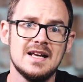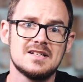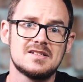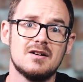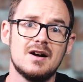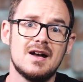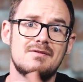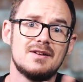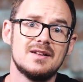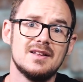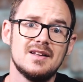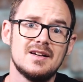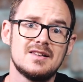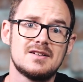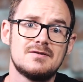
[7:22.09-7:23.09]
So if you
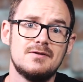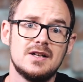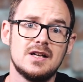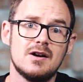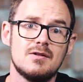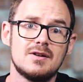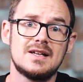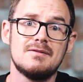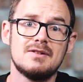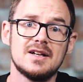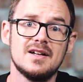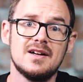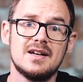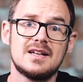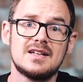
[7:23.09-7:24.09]
like this video, give it a
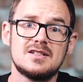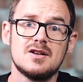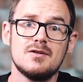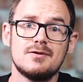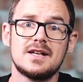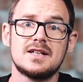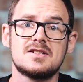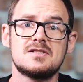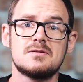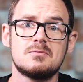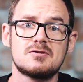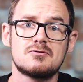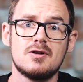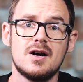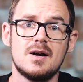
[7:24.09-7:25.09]
like, don't forget to
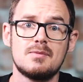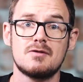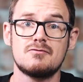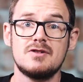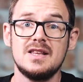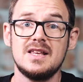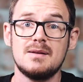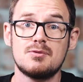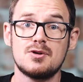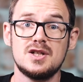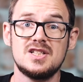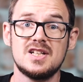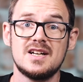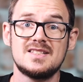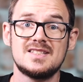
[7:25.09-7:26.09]
subscribe, really
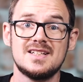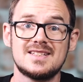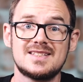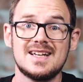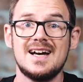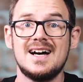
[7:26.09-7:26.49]
appreciate it,